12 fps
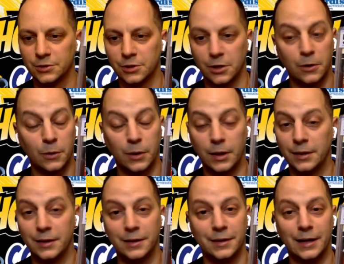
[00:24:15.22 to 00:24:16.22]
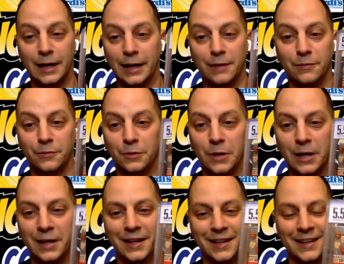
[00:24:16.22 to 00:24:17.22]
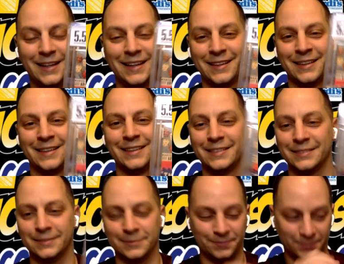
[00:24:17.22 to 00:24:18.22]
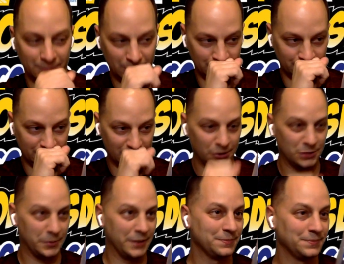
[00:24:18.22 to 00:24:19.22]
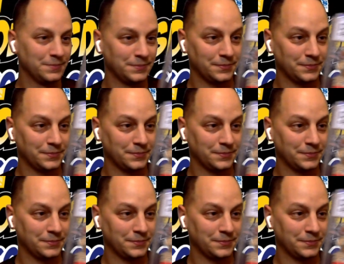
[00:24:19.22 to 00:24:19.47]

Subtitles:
So, I have, excuse me,